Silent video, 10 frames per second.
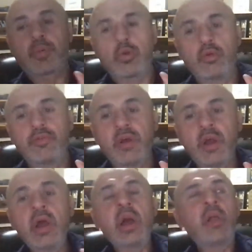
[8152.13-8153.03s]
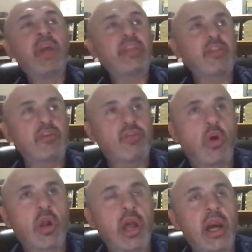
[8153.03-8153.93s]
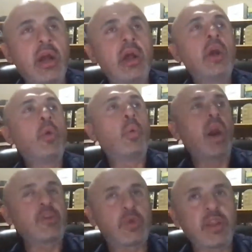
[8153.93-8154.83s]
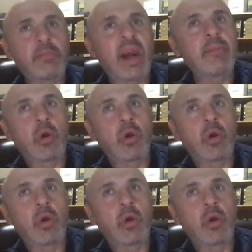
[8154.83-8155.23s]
proof that the Torah was written by